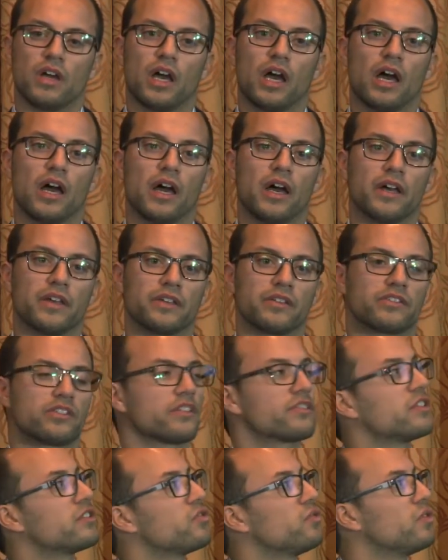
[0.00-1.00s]

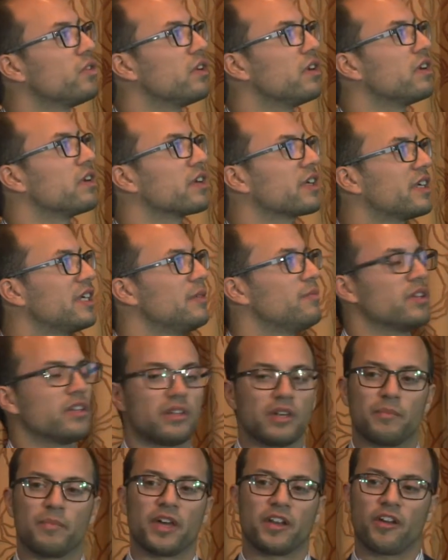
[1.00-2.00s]
Such that you keep
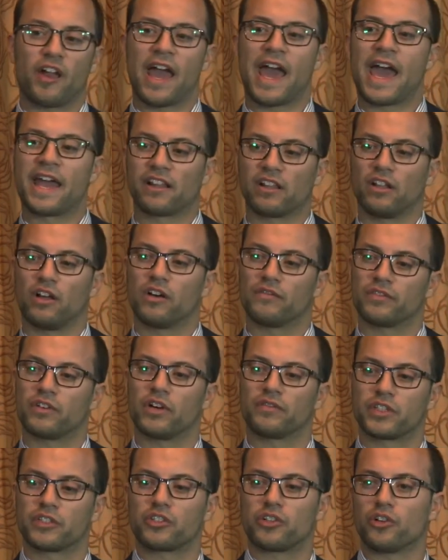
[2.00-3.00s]
a better handle
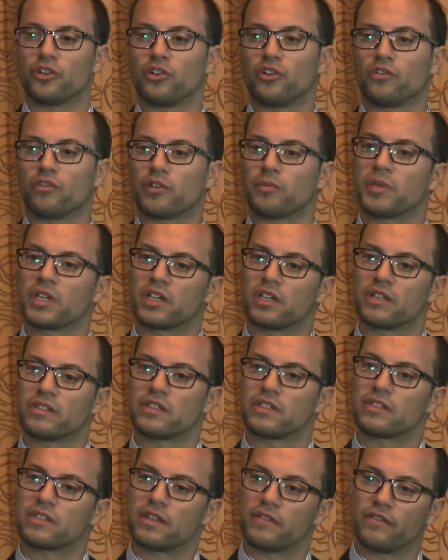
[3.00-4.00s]
of the turnover,
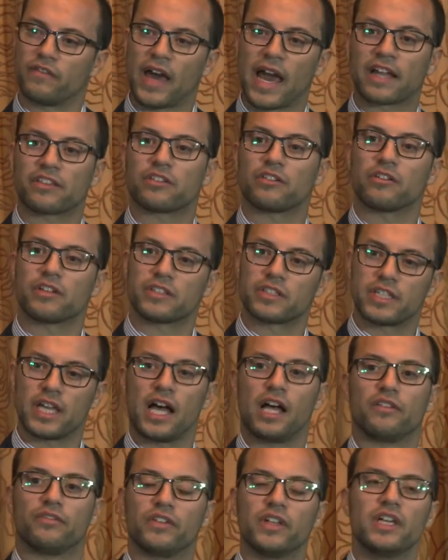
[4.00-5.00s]
because it's the factor
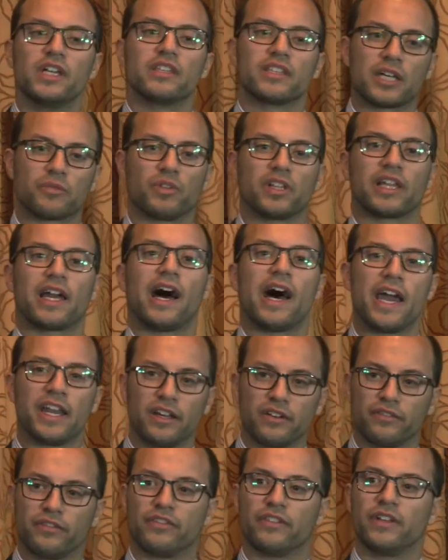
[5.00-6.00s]
itself that will
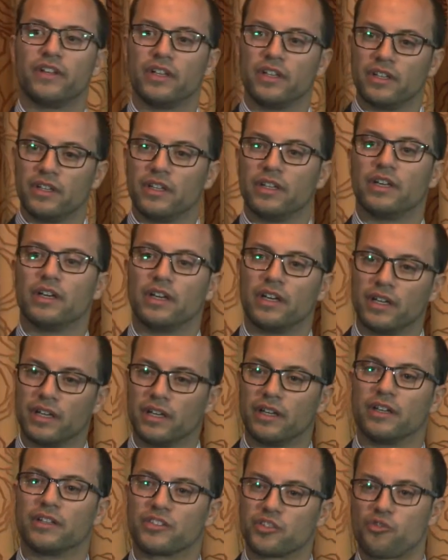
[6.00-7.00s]
kind of
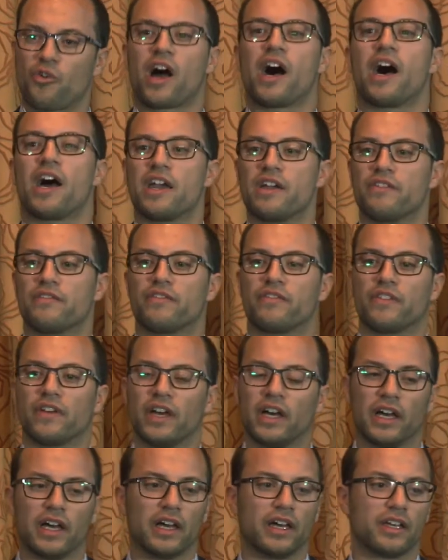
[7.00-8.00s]
drive
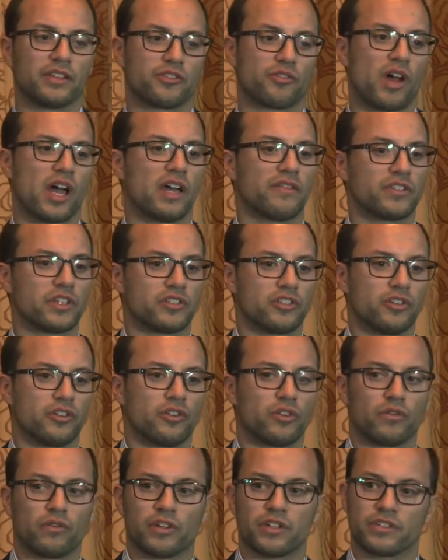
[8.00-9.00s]
the
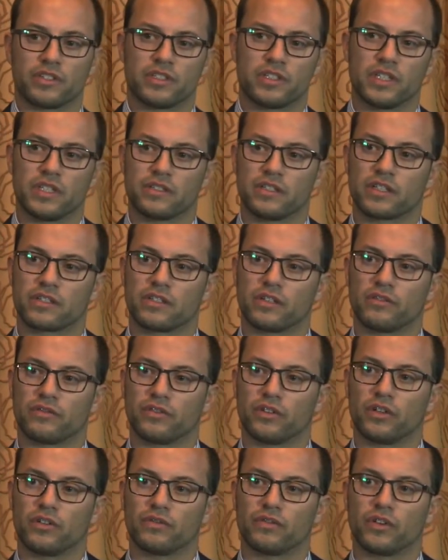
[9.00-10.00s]
turnover statistics
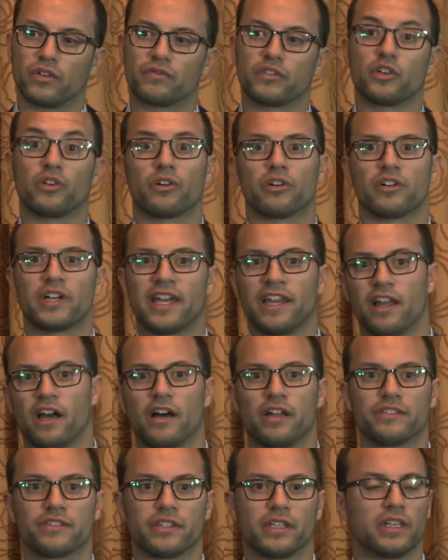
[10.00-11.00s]
of your
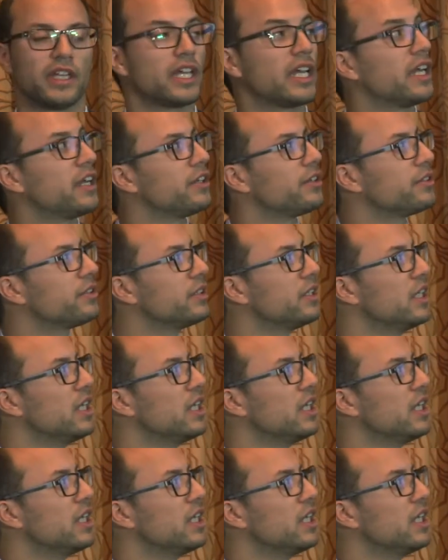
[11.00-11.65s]
enhanced indicator.